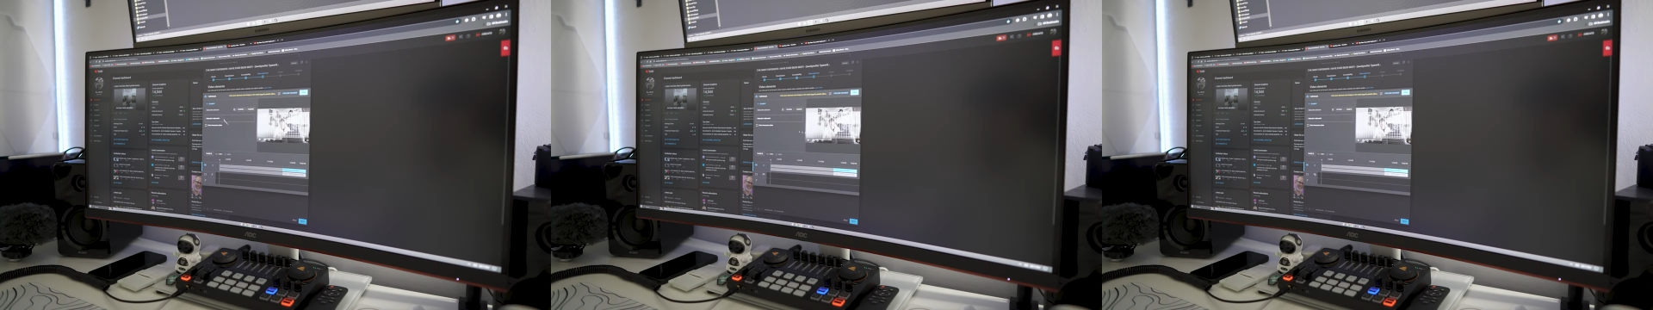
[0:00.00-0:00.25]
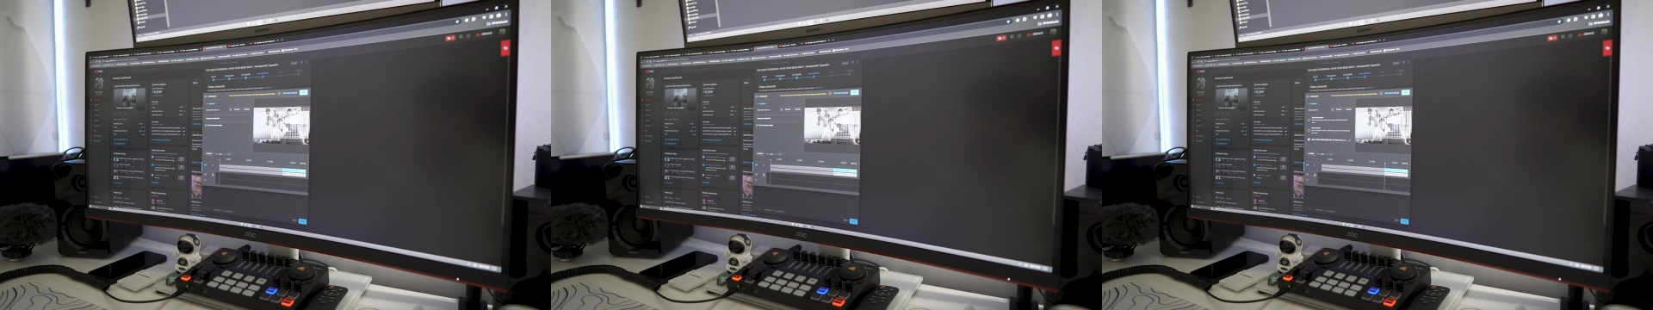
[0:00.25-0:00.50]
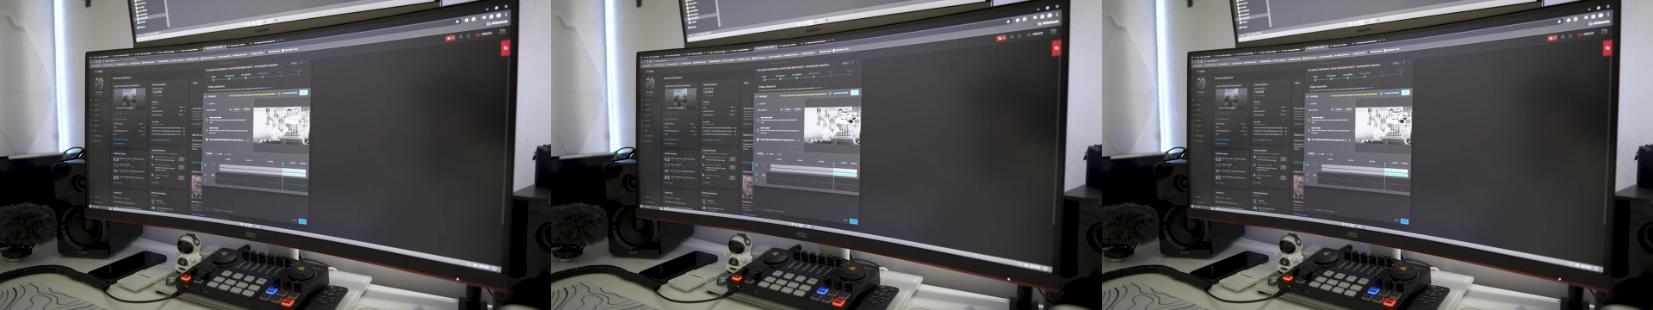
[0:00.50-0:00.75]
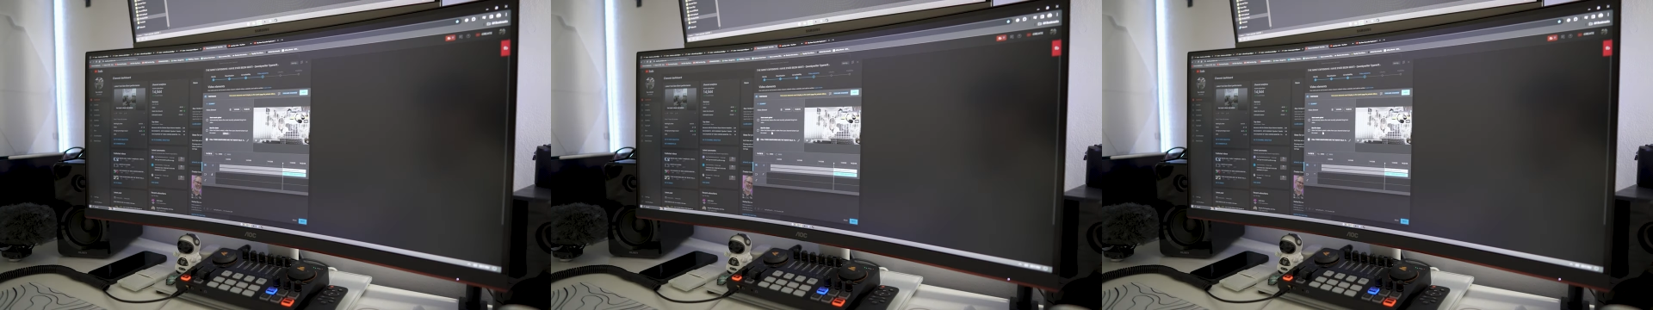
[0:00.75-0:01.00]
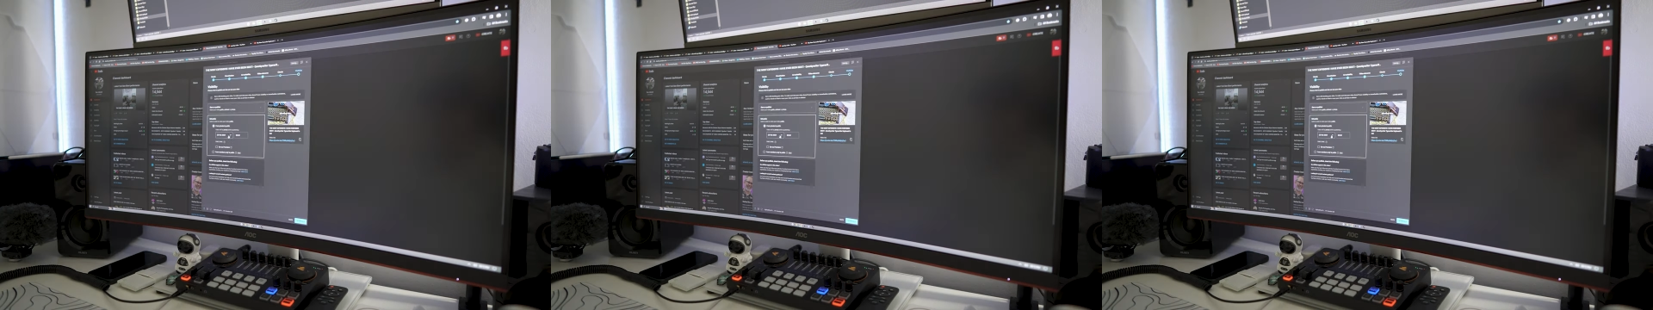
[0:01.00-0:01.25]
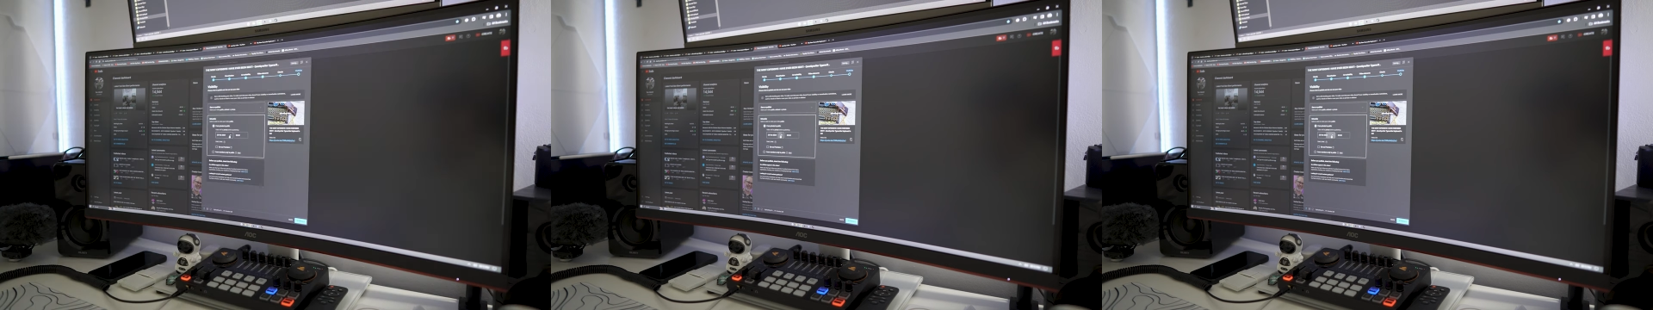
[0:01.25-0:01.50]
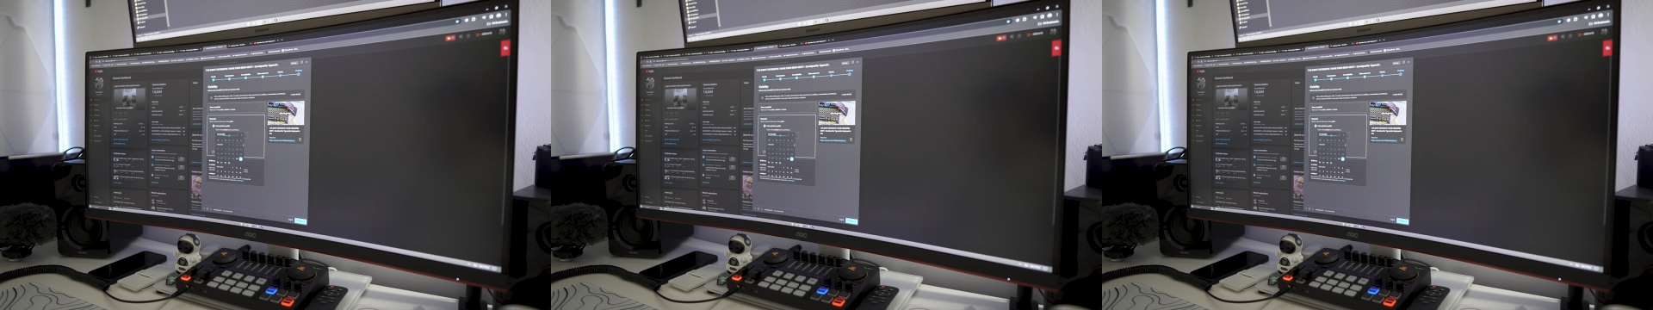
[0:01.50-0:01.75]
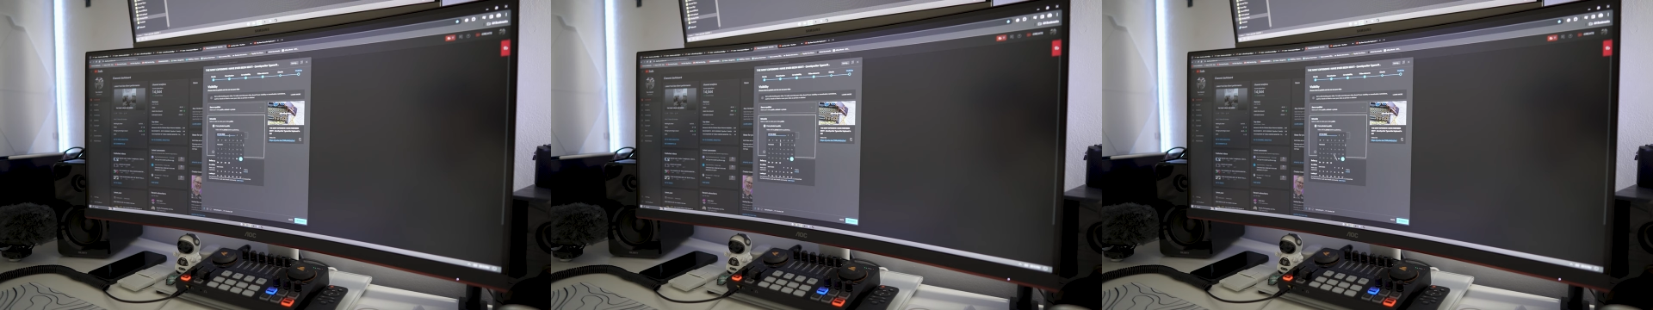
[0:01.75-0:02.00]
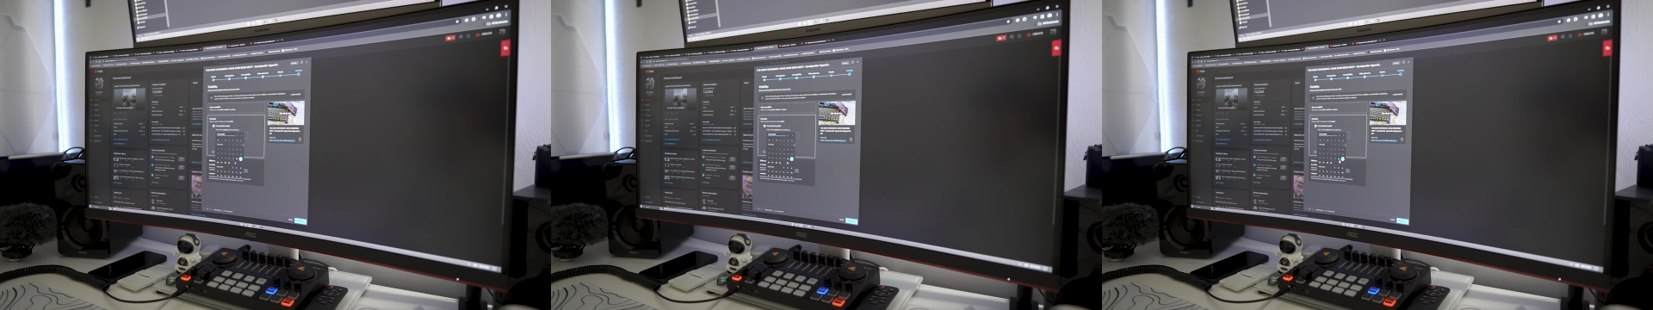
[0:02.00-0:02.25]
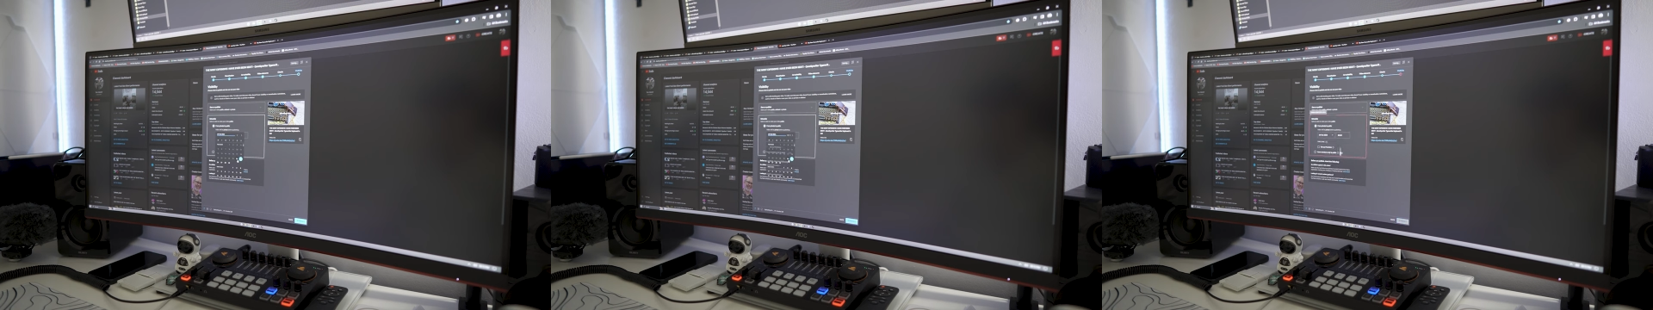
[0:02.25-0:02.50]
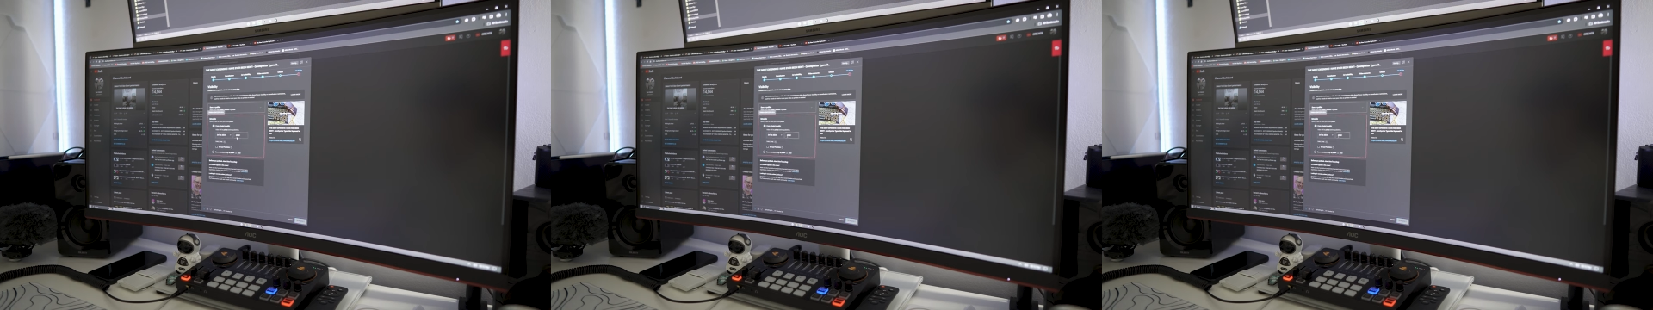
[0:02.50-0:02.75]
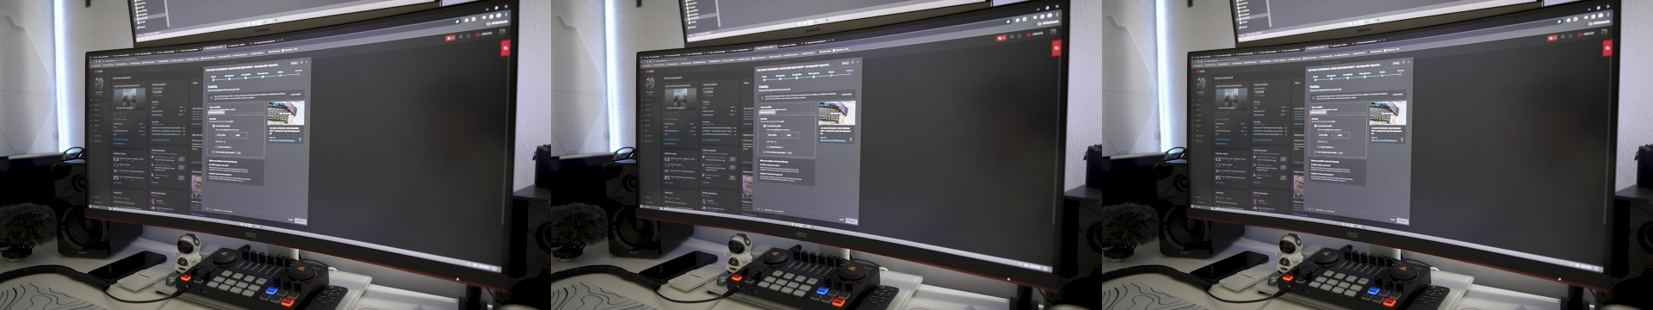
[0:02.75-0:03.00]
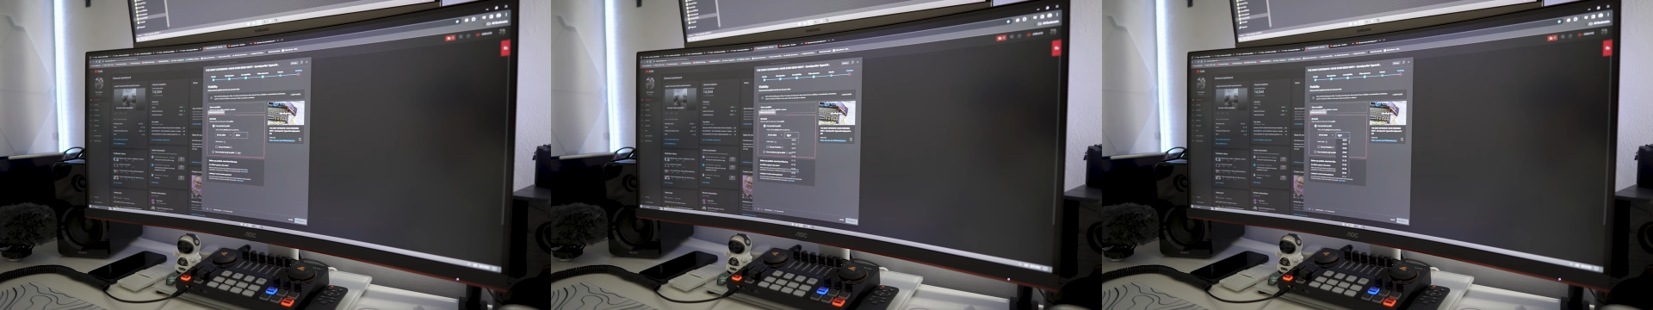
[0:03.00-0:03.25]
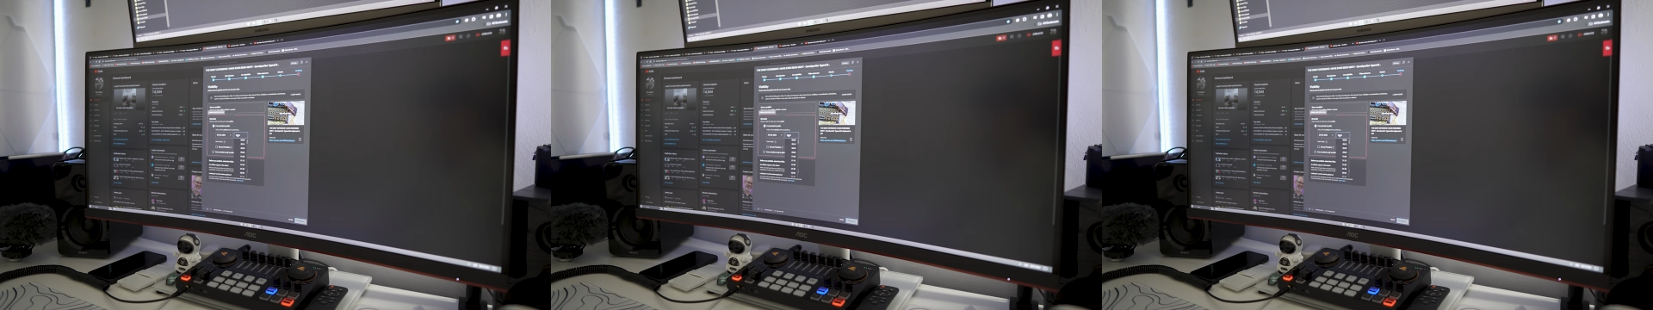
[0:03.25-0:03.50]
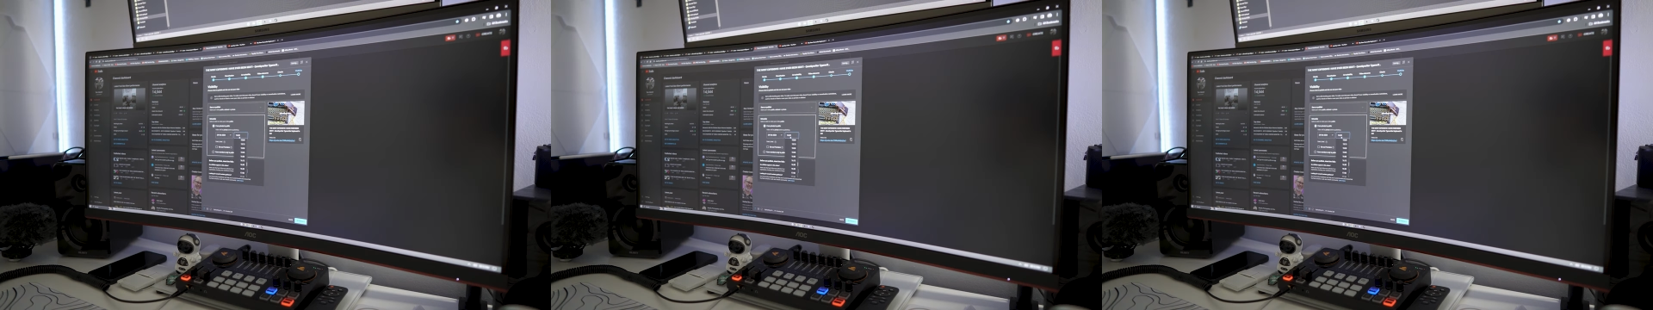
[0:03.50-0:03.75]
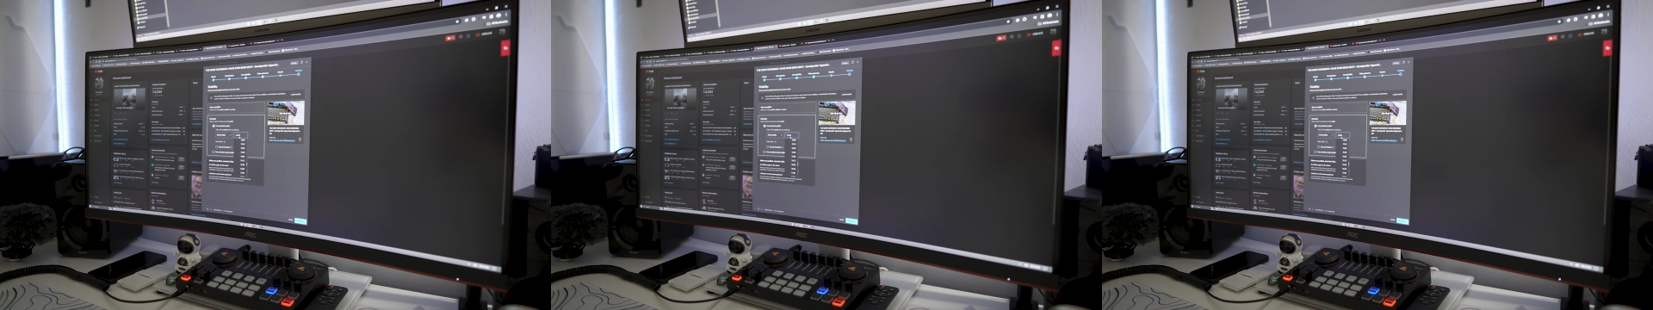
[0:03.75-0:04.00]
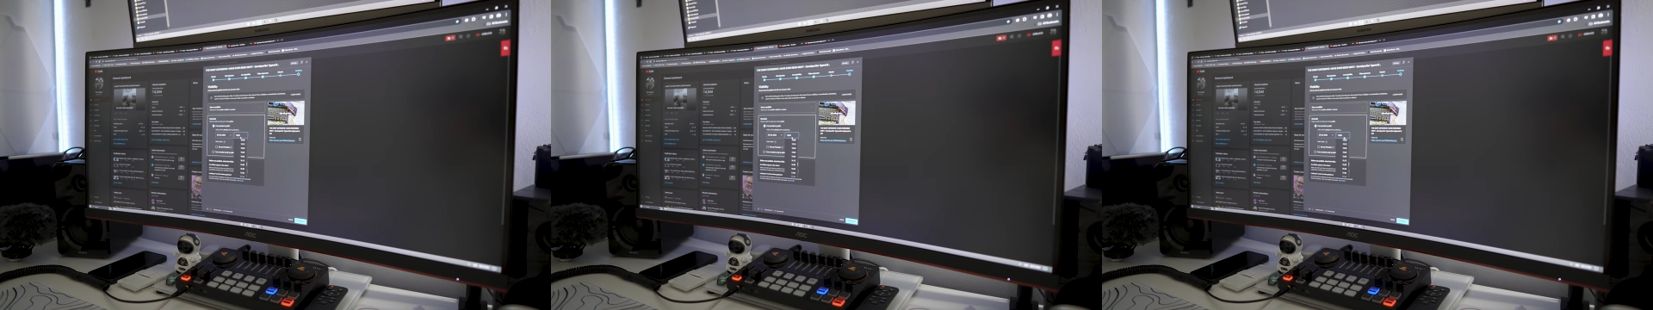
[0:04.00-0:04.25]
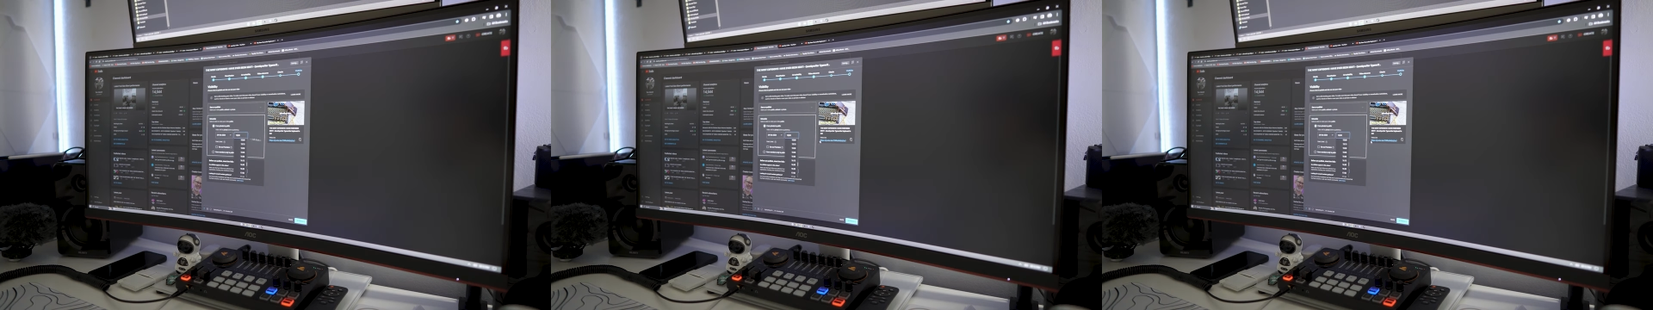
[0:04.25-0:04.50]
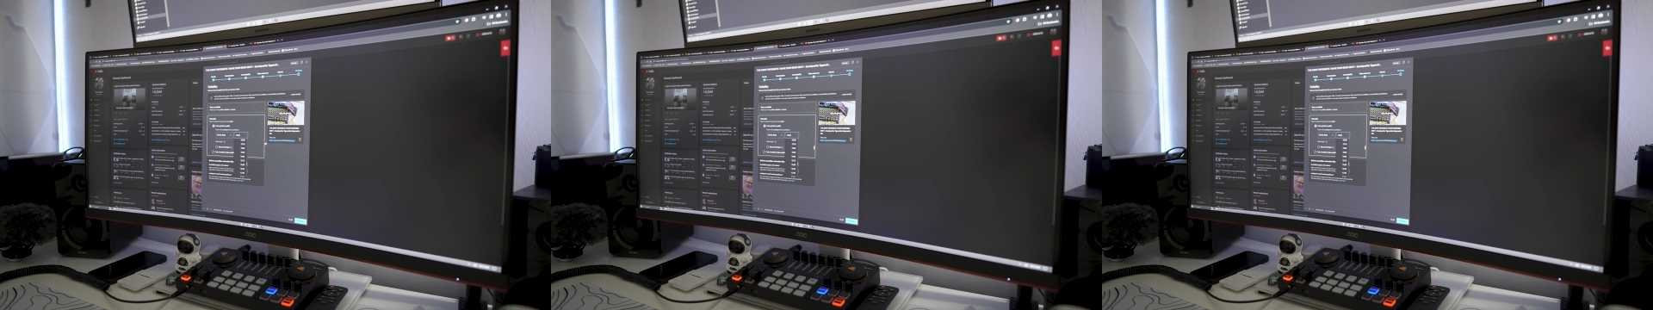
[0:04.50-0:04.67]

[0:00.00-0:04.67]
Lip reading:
[unreadable: no face in view]